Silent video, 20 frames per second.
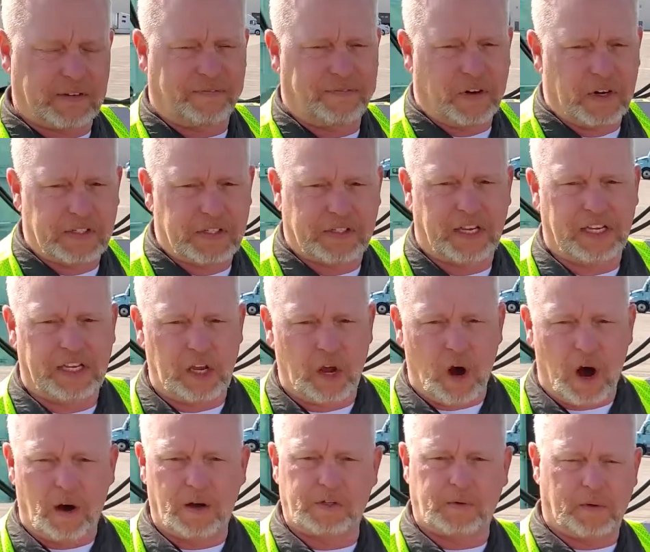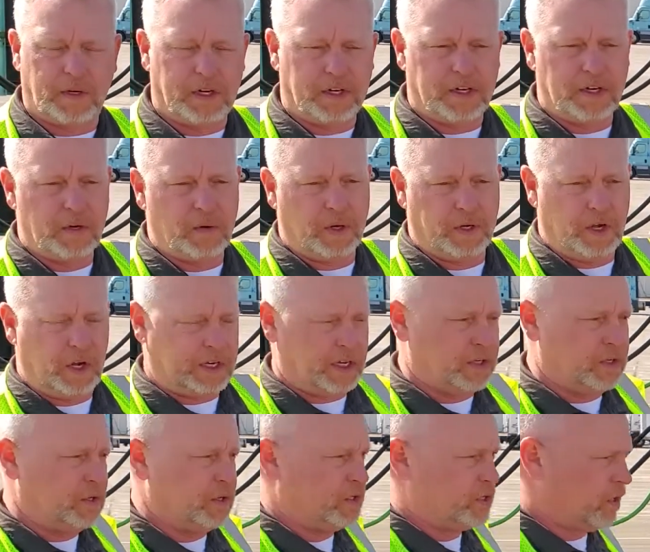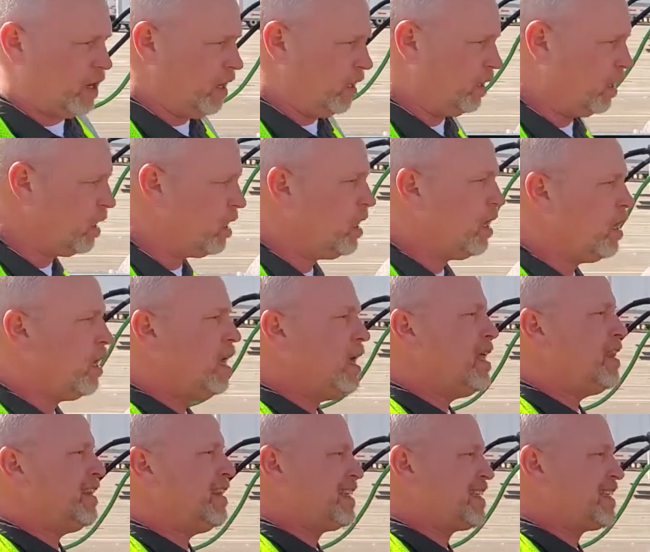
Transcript: first thing you always want to do when hooking to a trailer. The